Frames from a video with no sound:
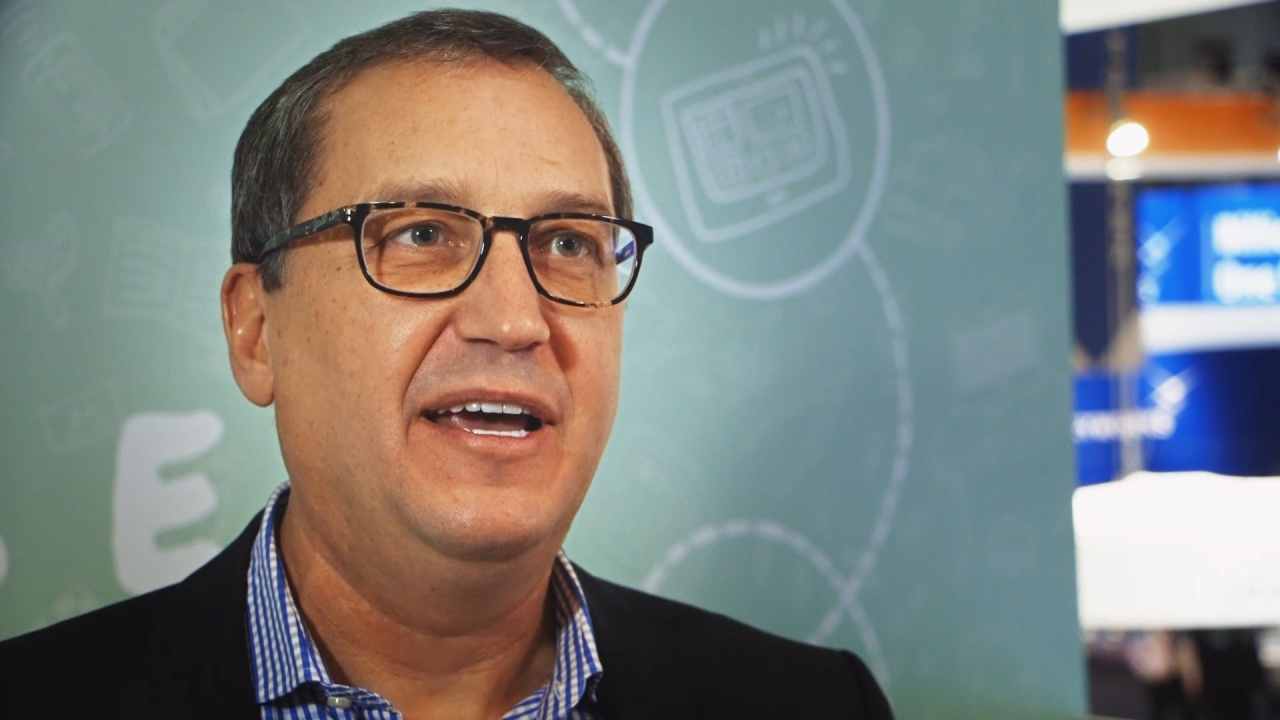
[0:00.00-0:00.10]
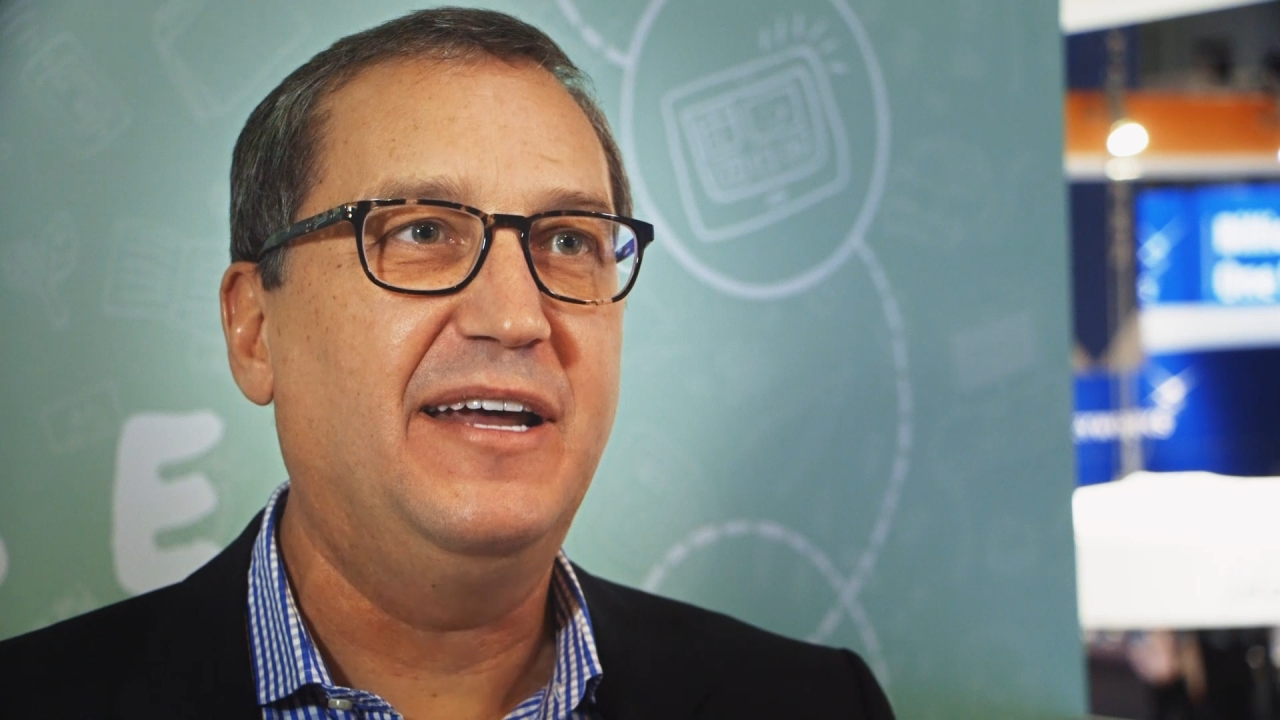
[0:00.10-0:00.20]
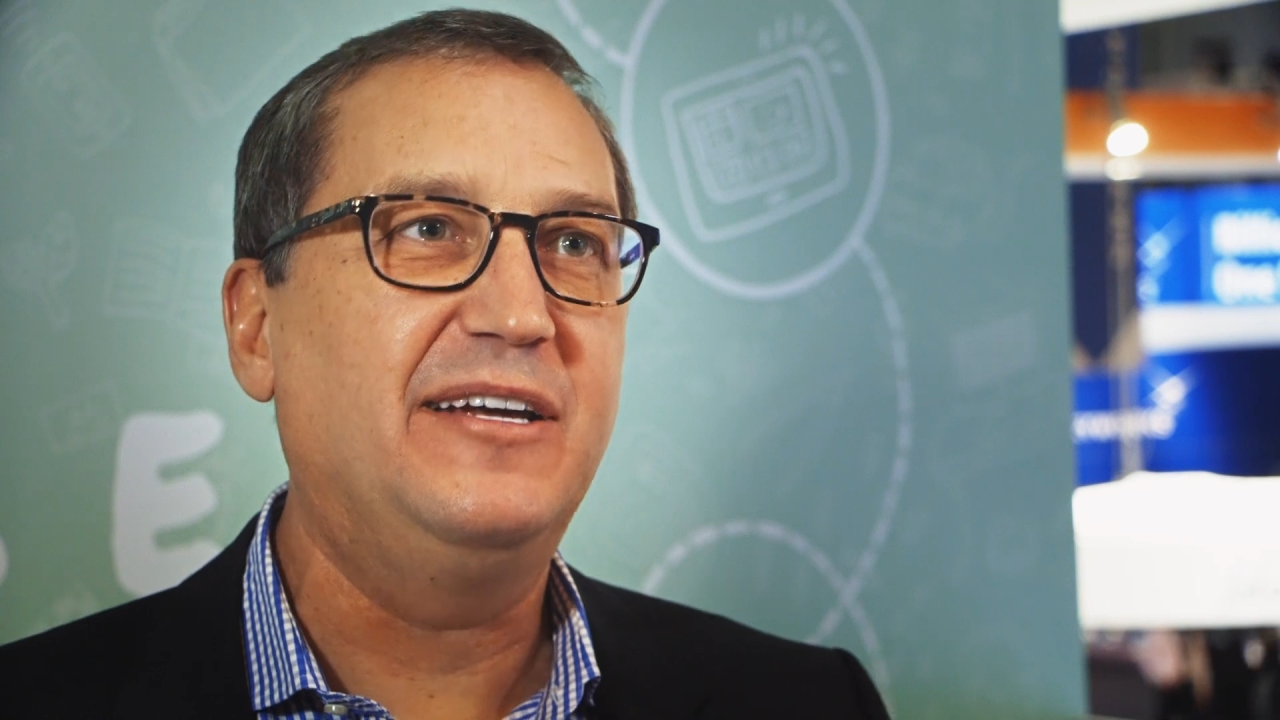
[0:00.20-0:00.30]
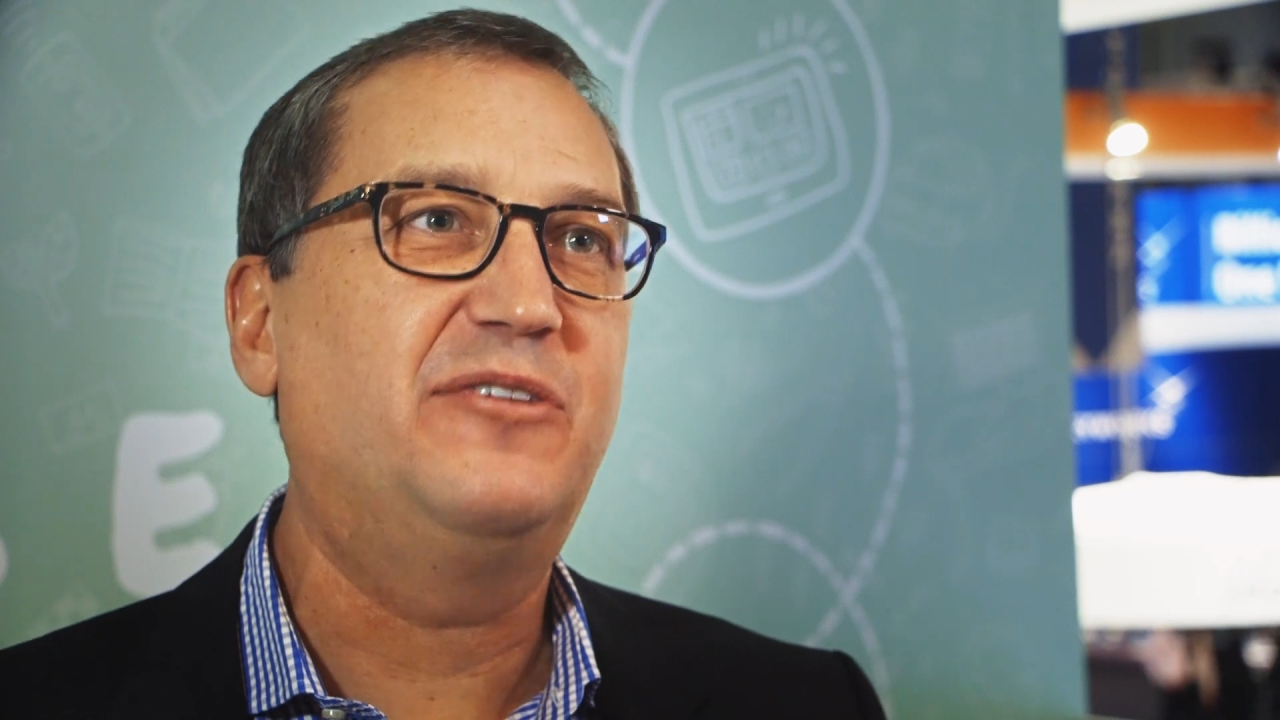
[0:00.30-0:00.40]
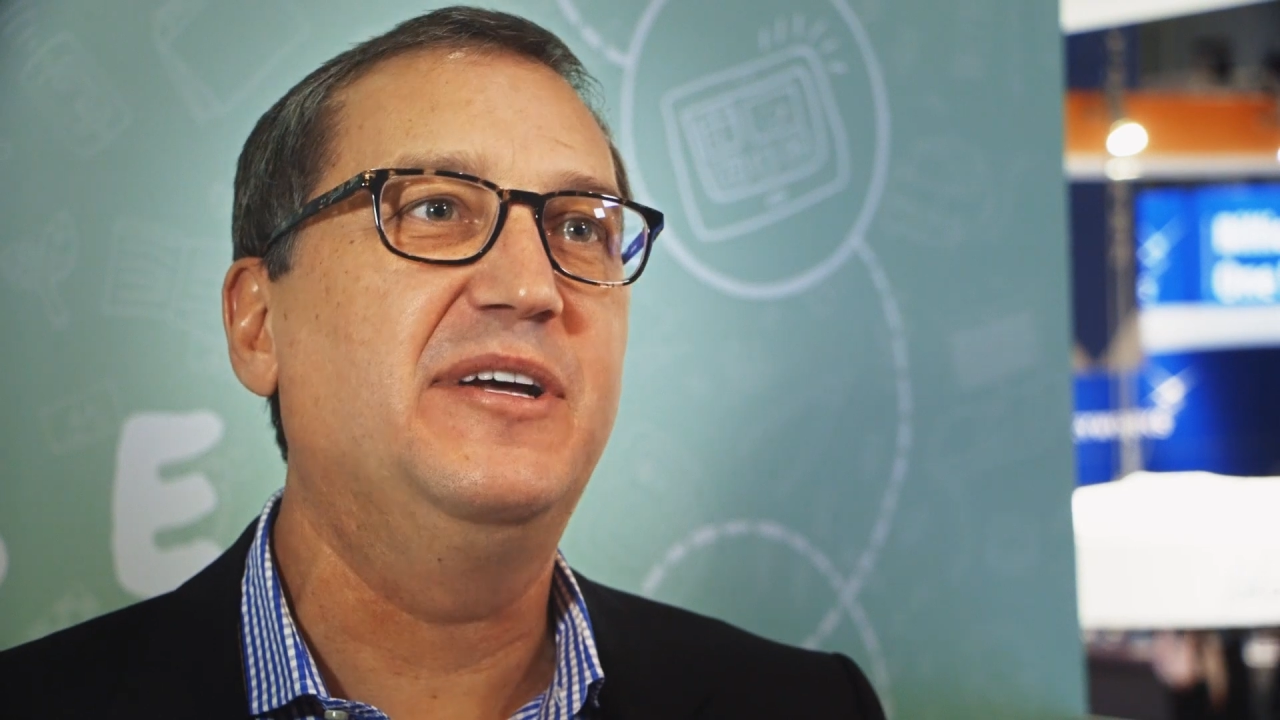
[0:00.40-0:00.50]

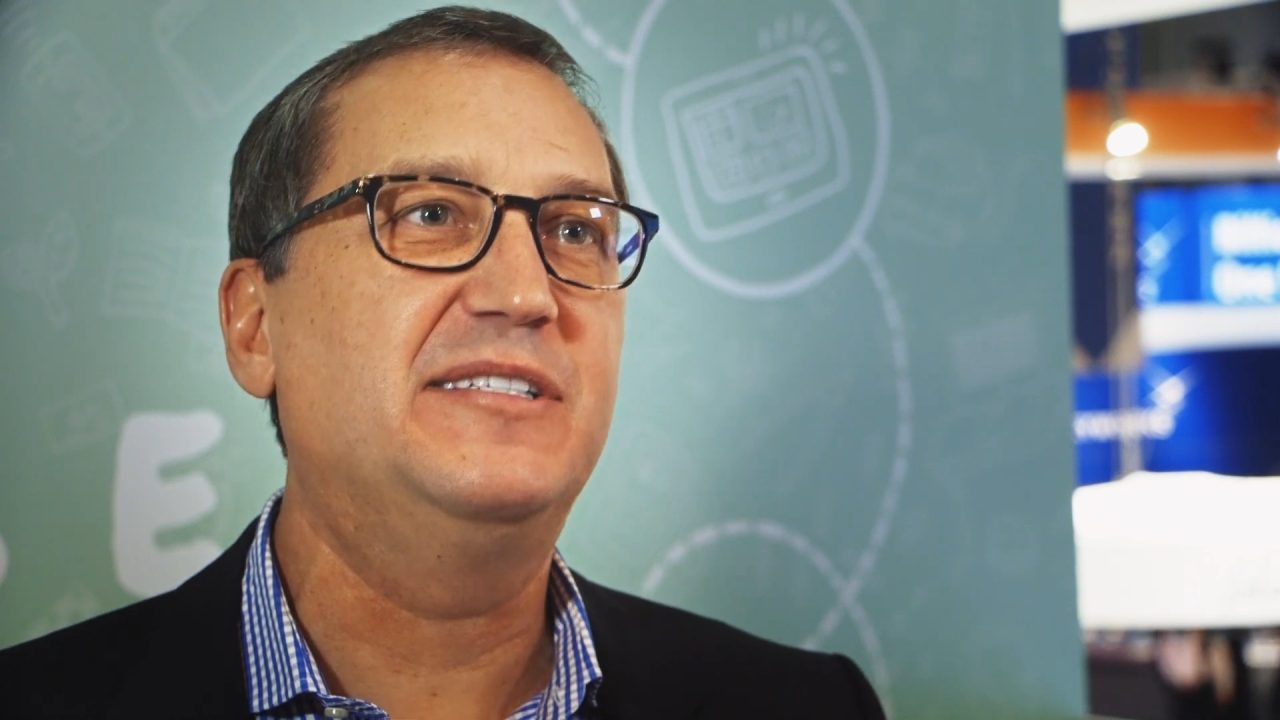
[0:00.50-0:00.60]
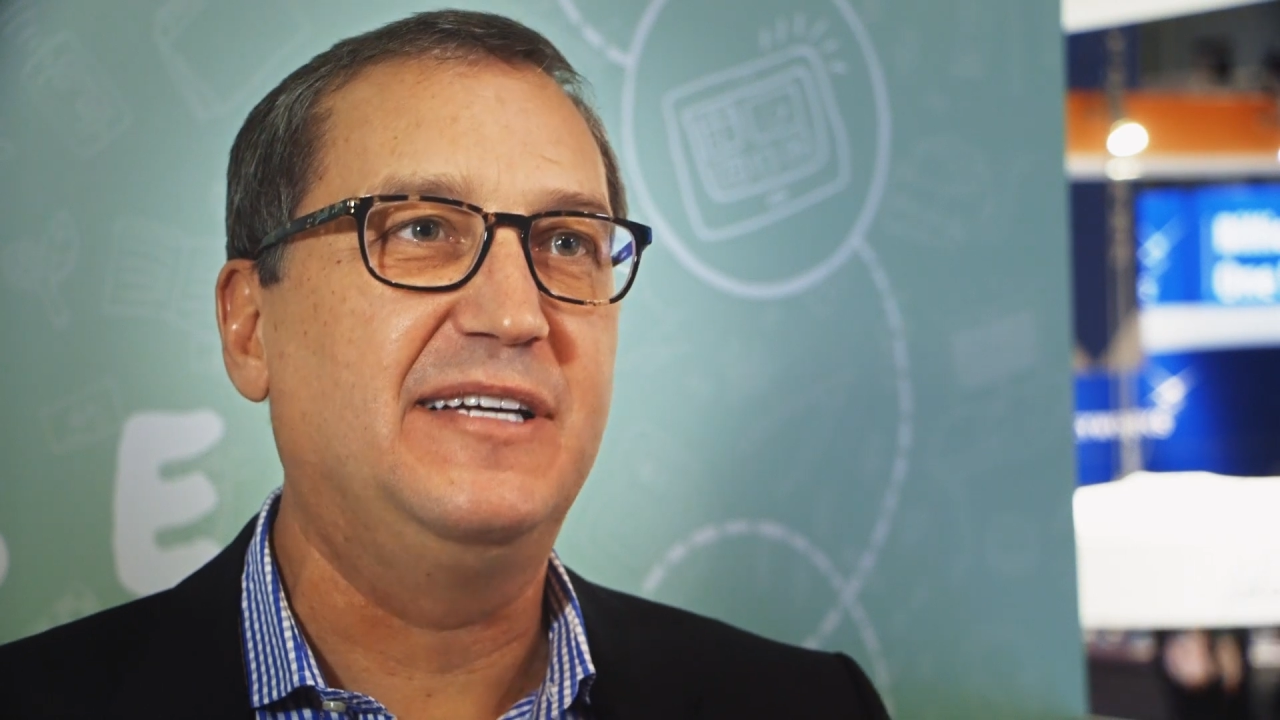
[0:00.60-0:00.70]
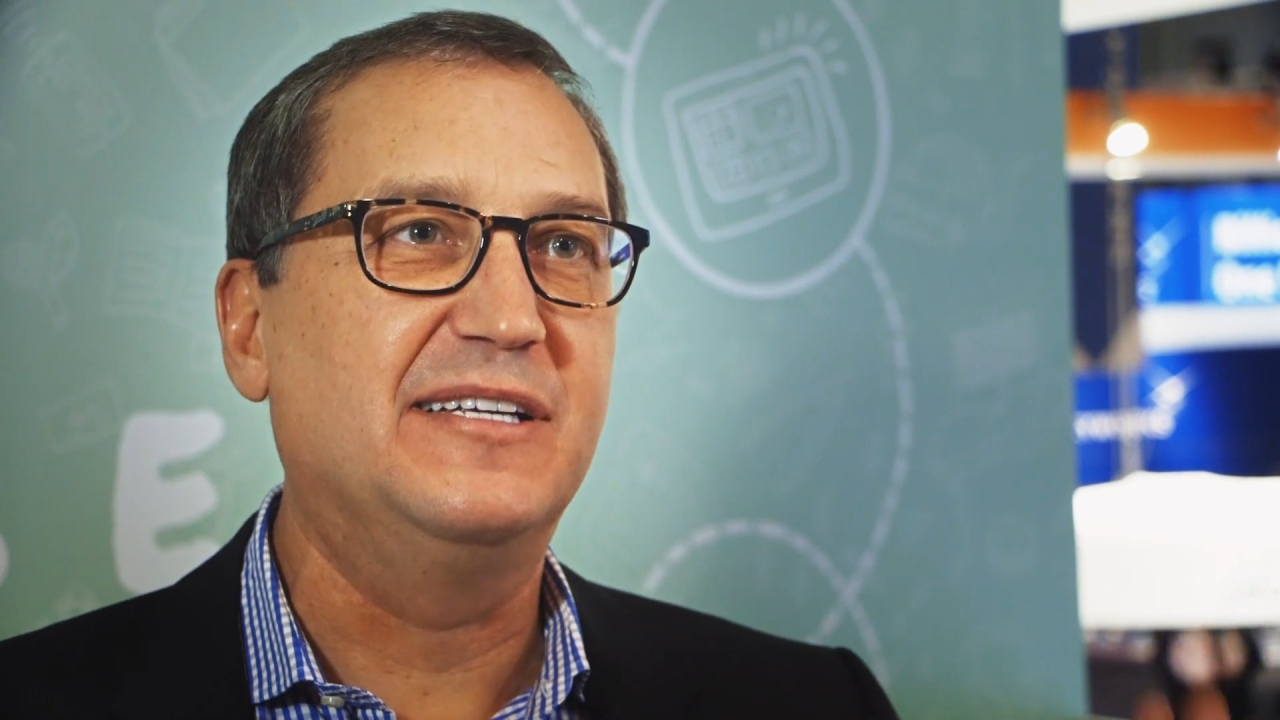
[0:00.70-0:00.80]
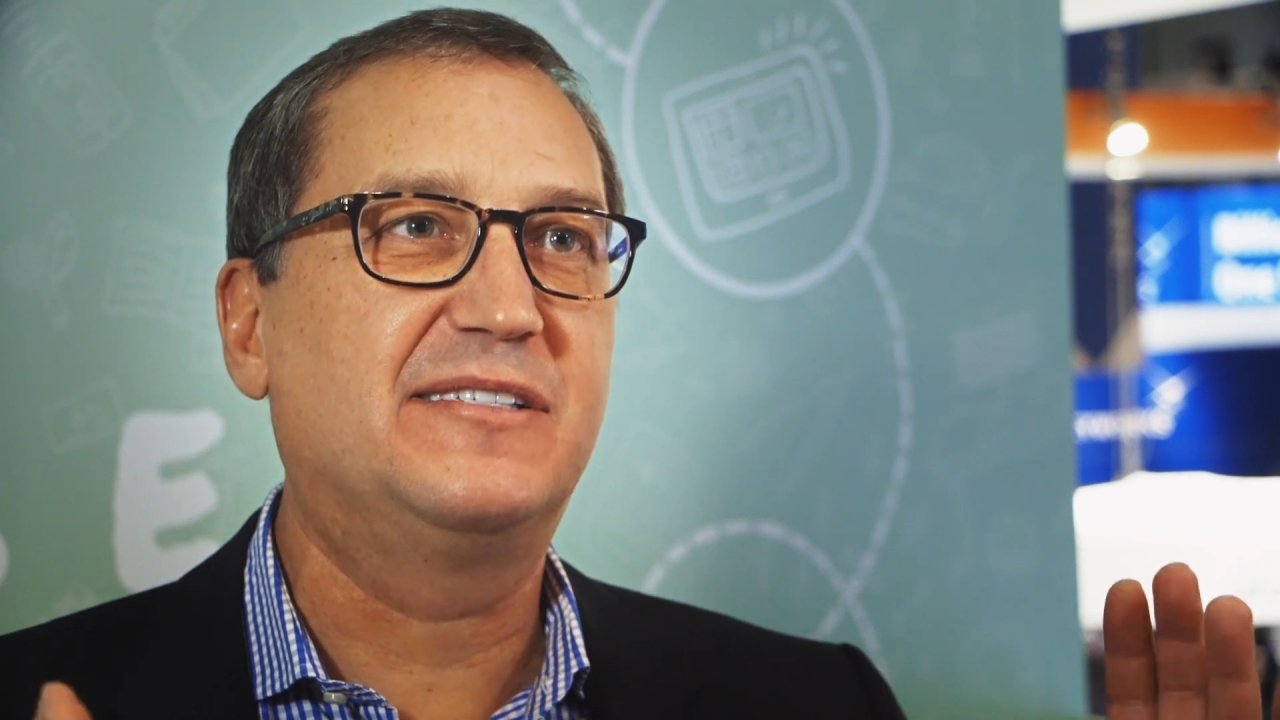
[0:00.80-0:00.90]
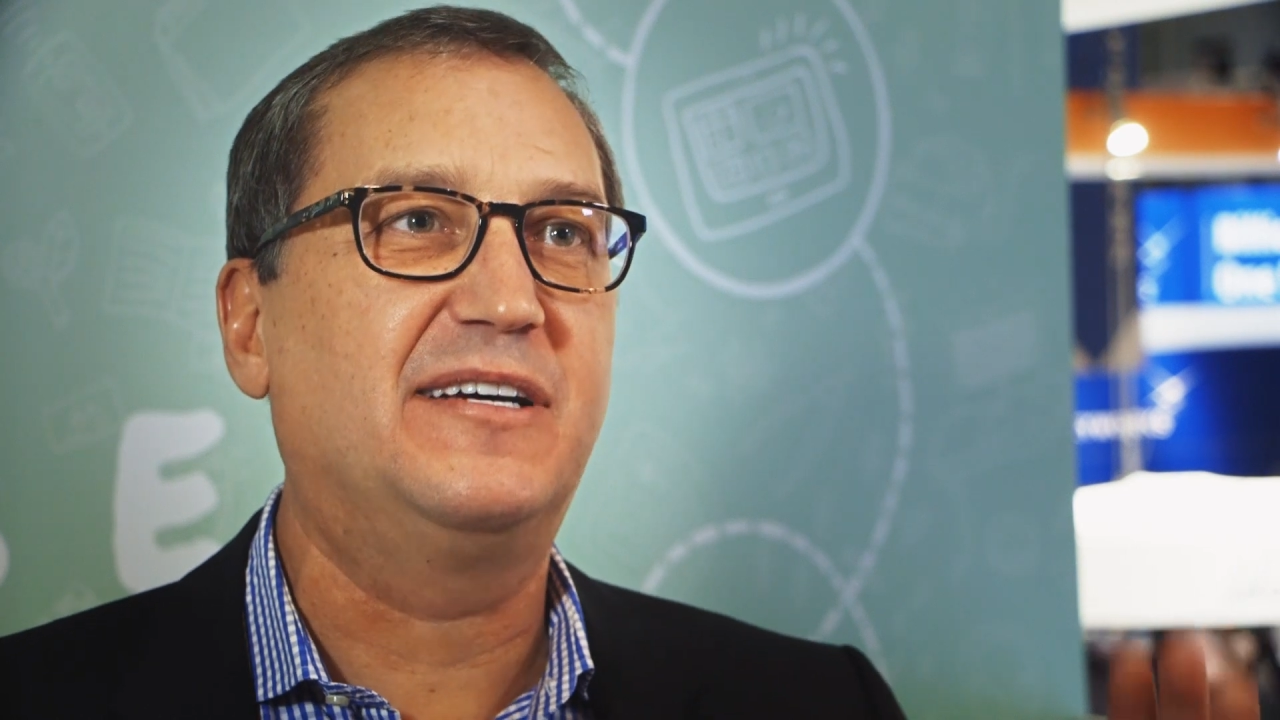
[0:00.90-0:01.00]
and increasing in